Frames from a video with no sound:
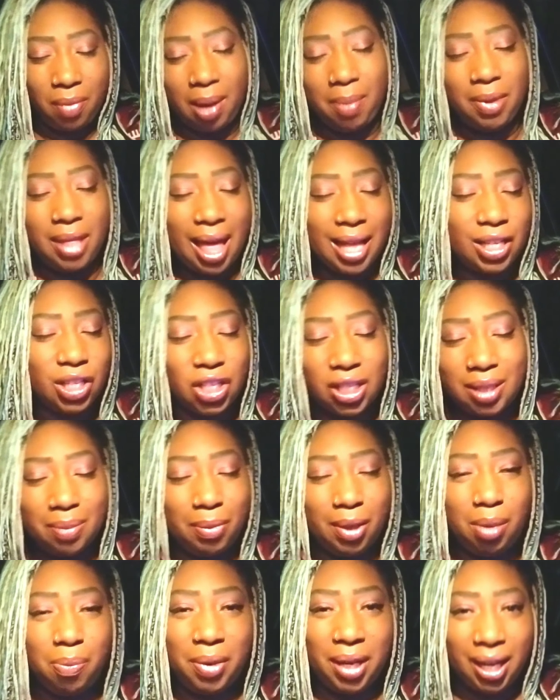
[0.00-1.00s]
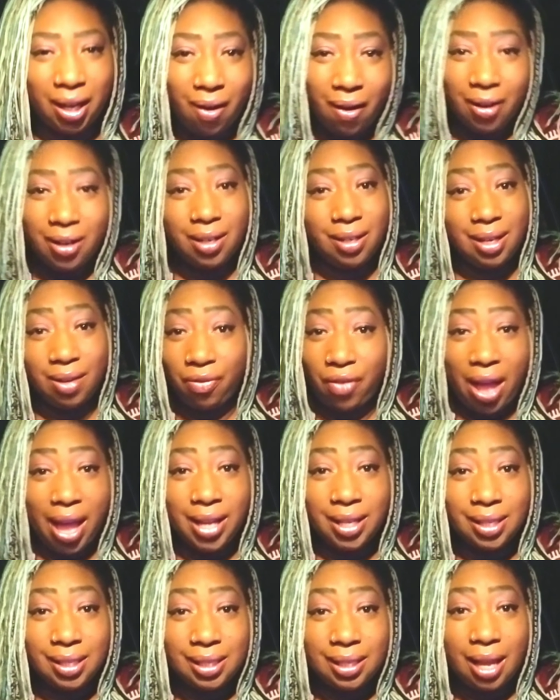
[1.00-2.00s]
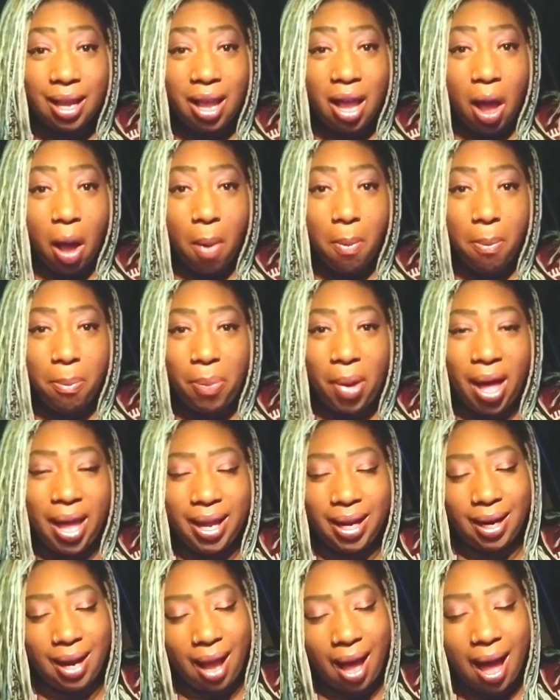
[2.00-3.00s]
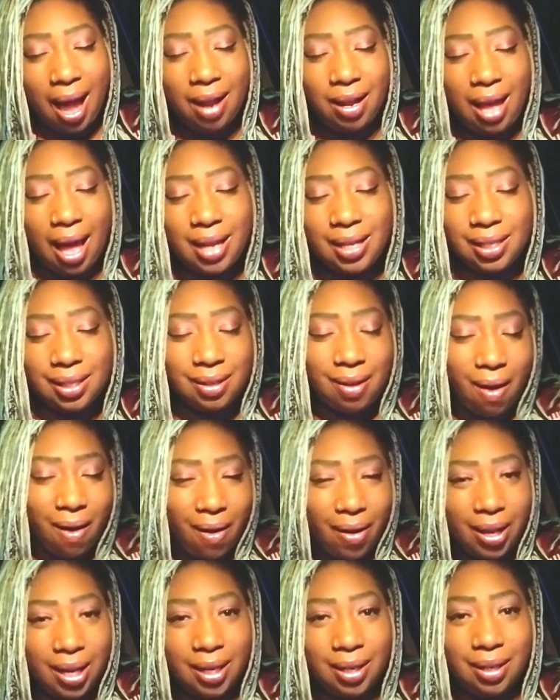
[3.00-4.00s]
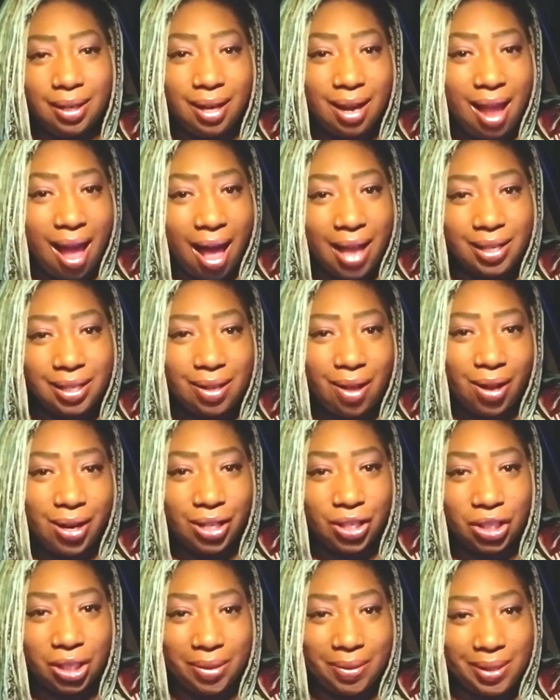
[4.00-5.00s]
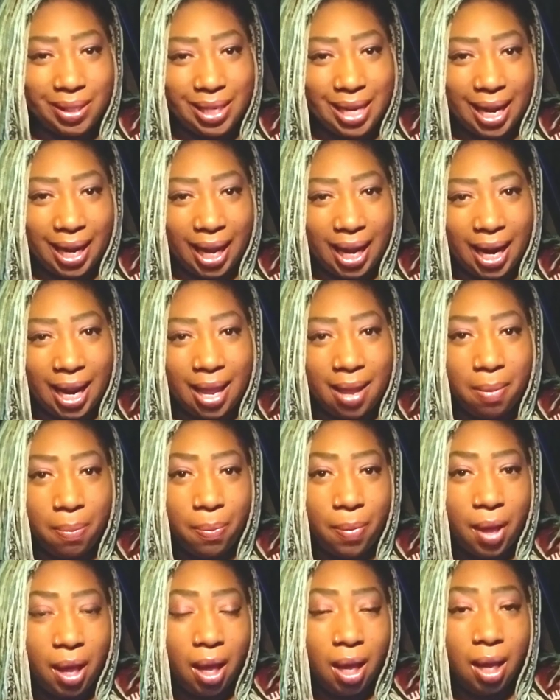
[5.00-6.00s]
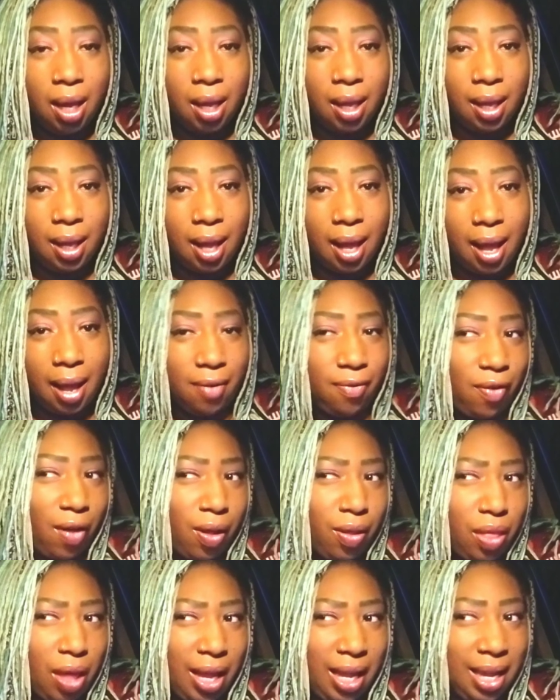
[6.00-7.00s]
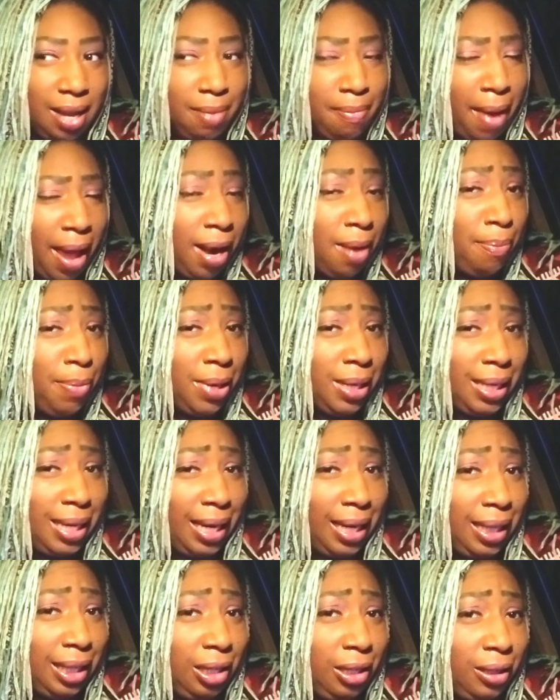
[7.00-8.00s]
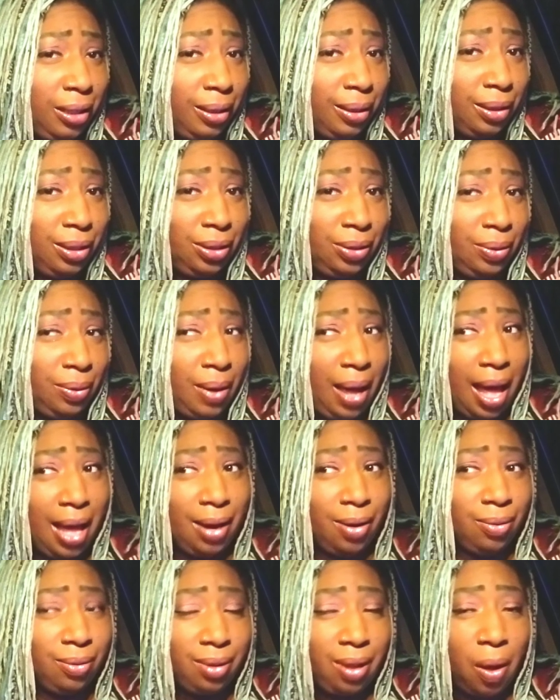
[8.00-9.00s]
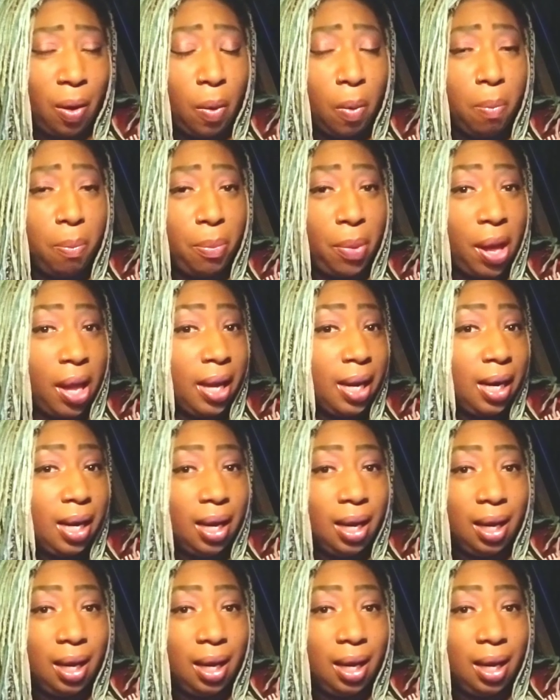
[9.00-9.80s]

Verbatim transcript: maybe that's just me being on defense. But I, I saw it I saw that she was digging him. I felt that he might have been digging her too. I don't know, but